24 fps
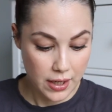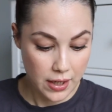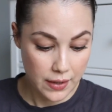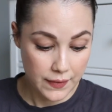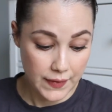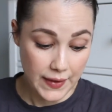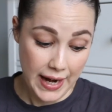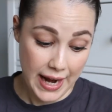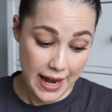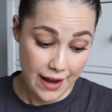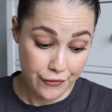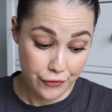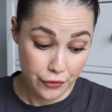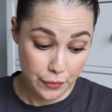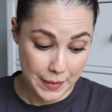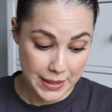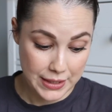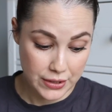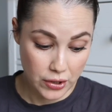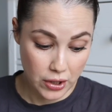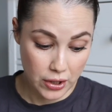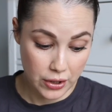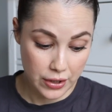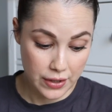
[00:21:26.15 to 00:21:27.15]
that I have for my
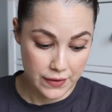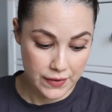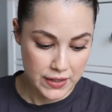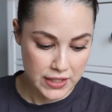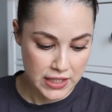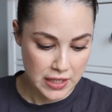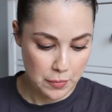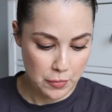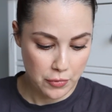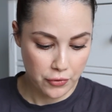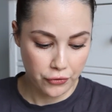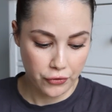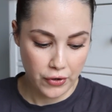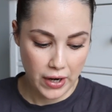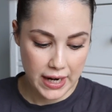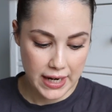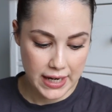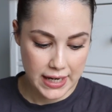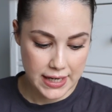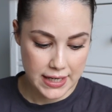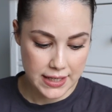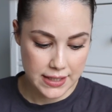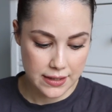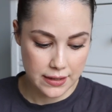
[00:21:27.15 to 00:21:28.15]
daughter, and the Summer
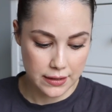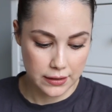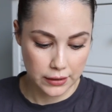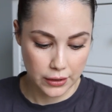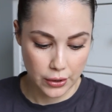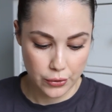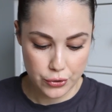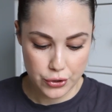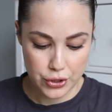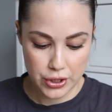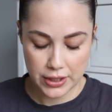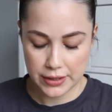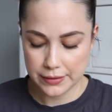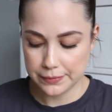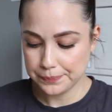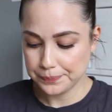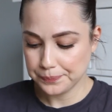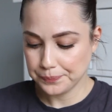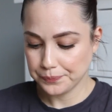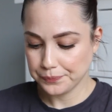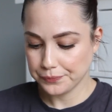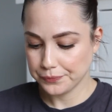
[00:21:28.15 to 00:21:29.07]
Fridays lotion,